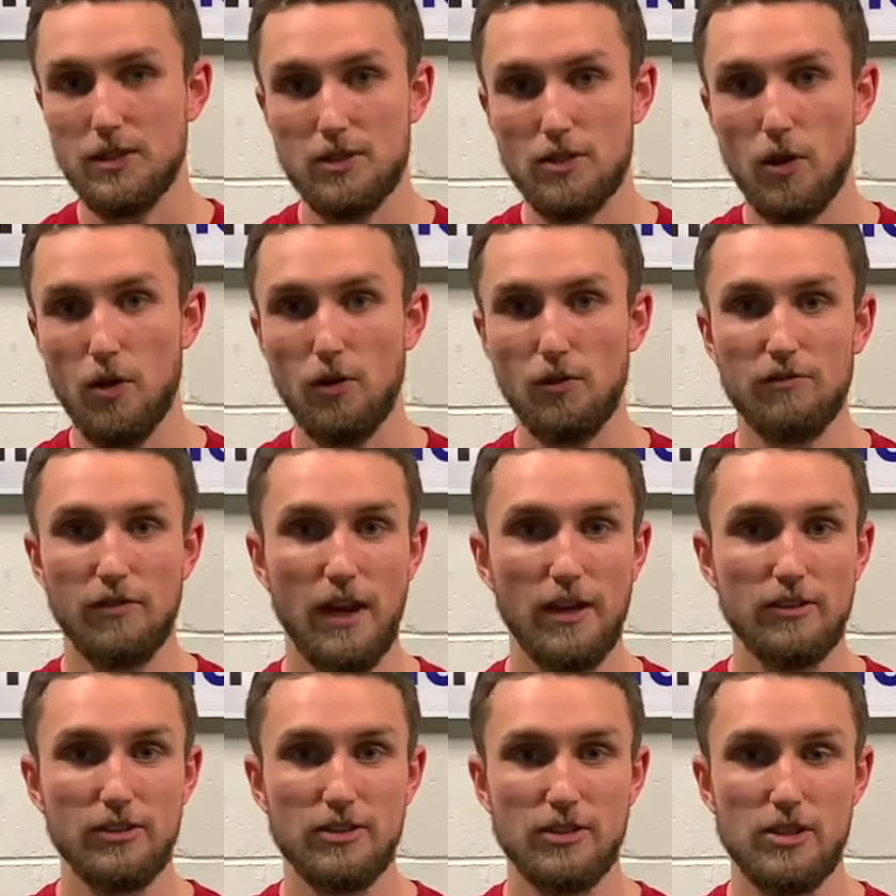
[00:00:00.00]
whole
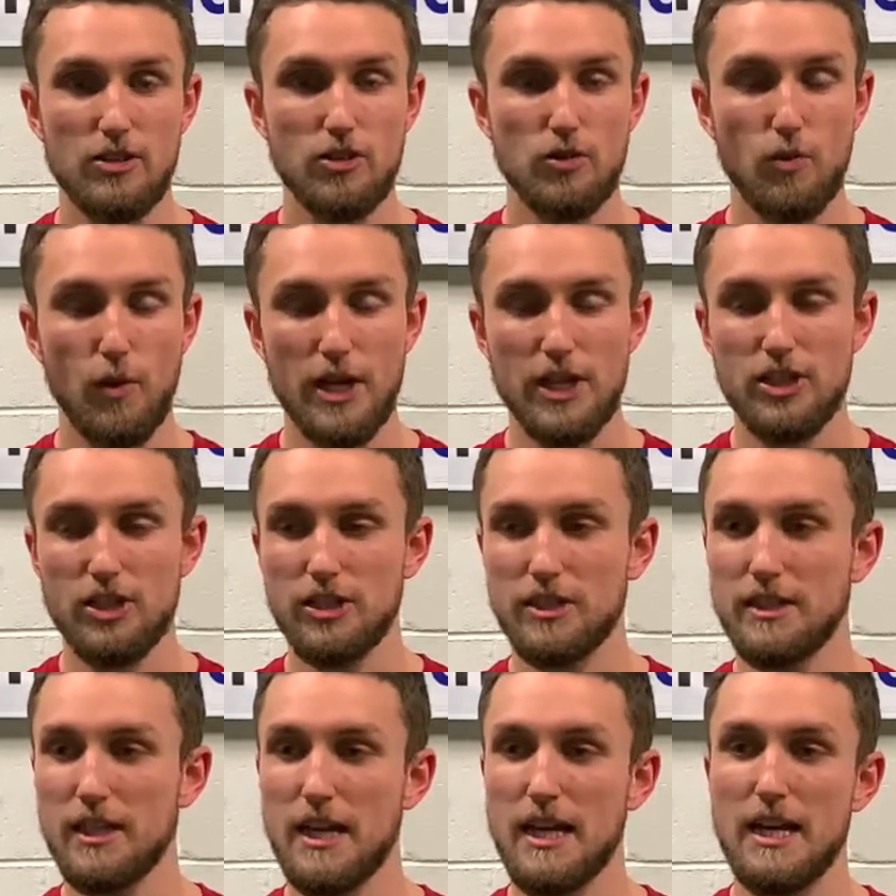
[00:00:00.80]
virus
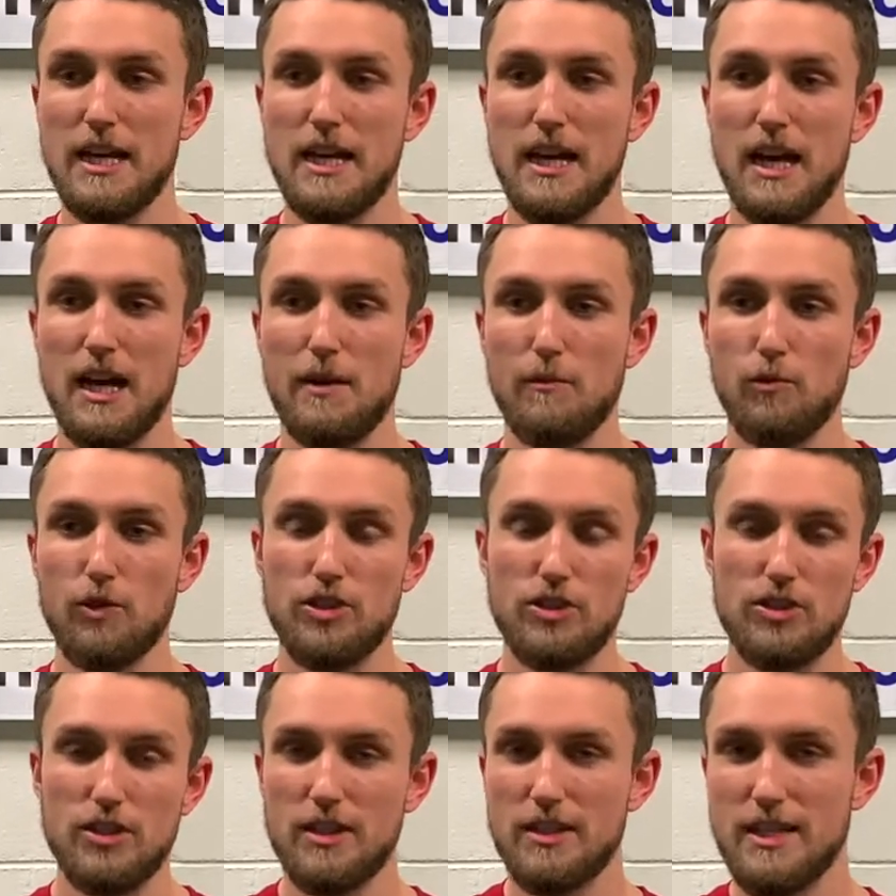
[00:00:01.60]
situation, which
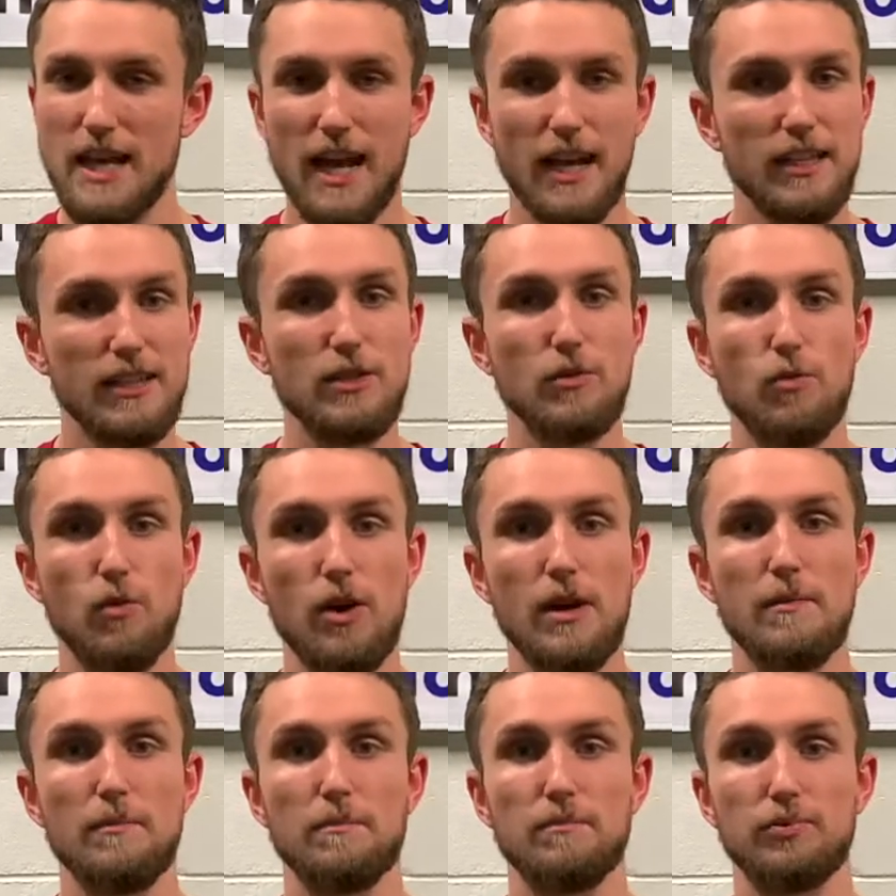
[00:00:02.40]
is exactly
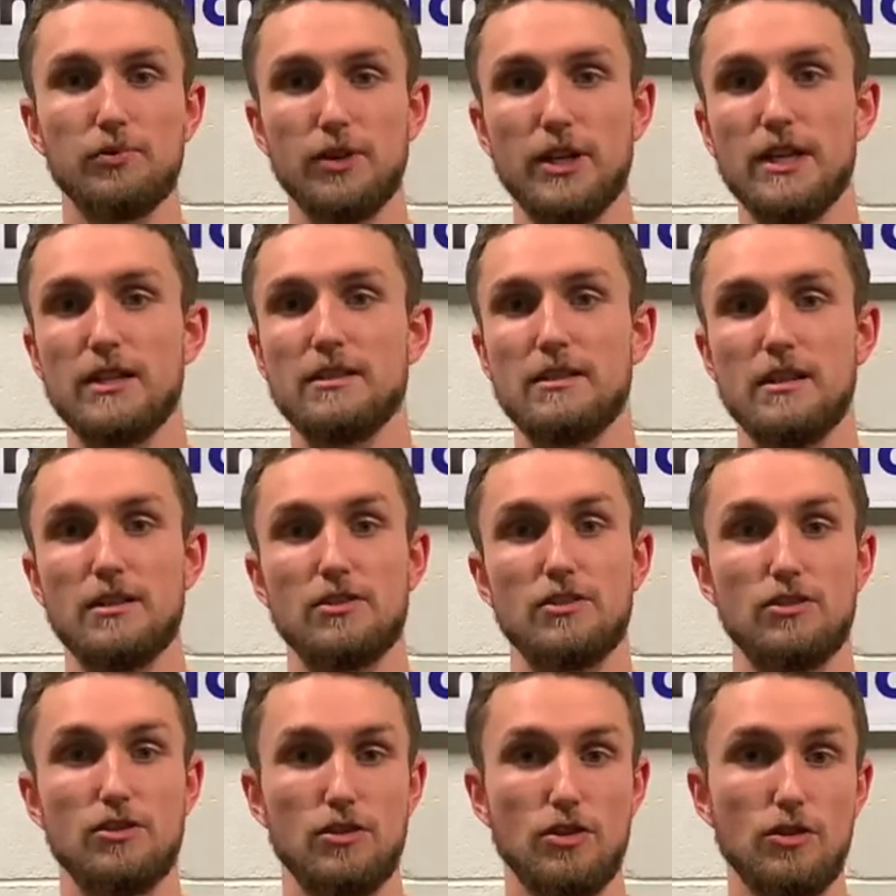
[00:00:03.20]
what brings
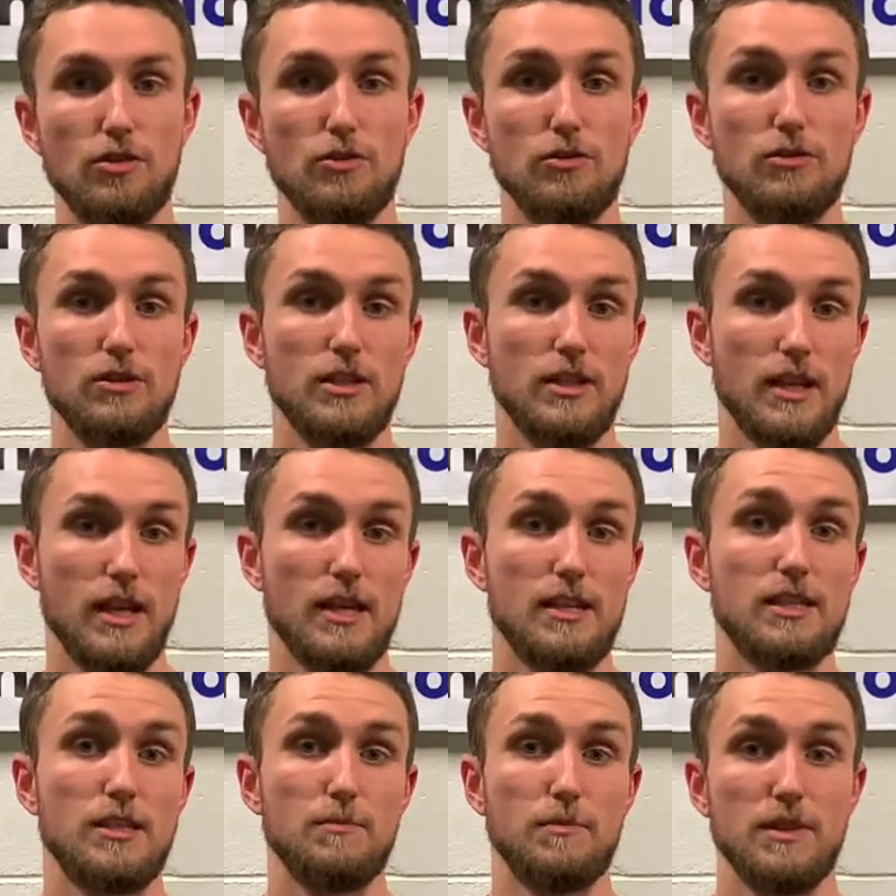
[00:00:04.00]
us to
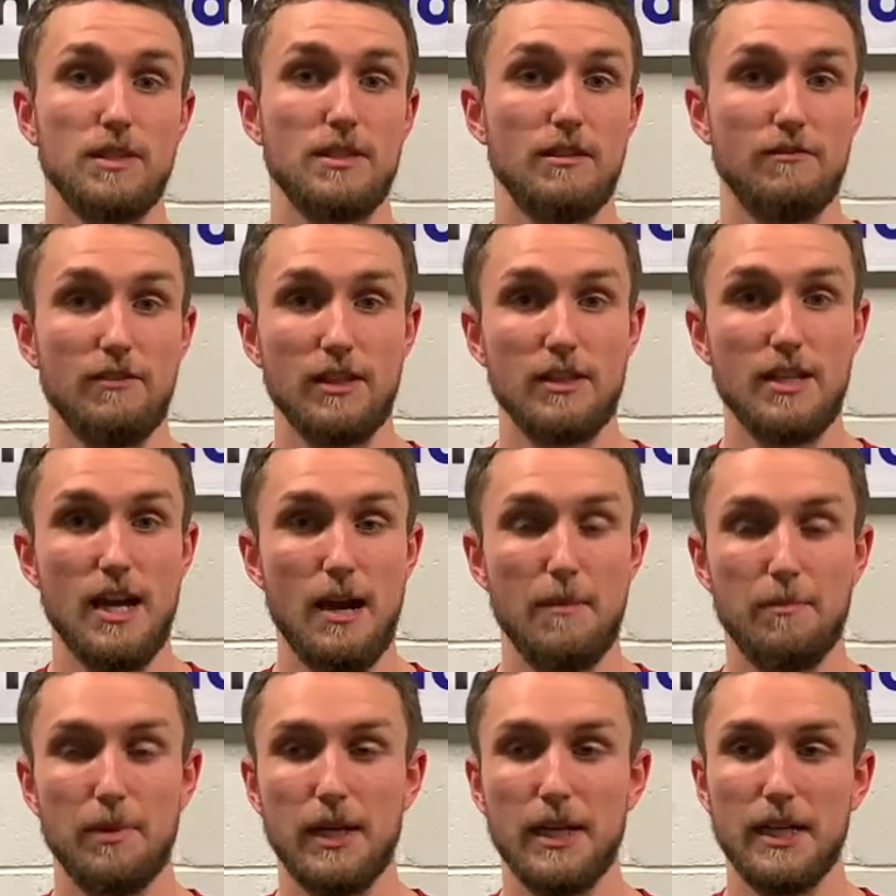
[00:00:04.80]
today's specific
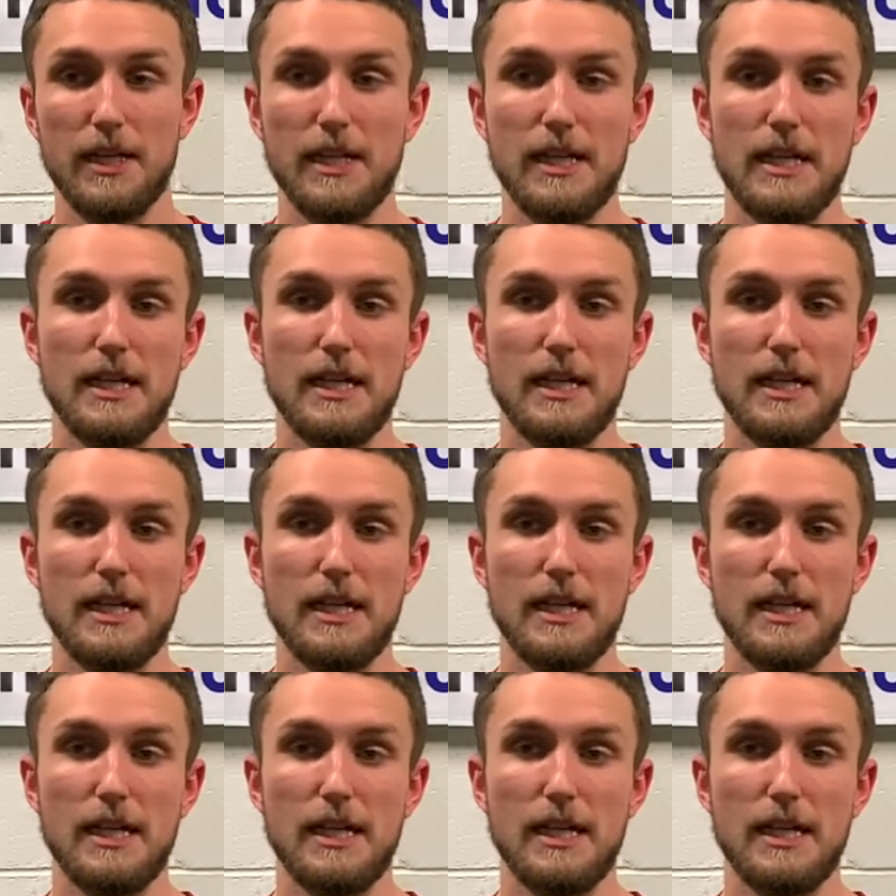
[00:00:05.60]
topic.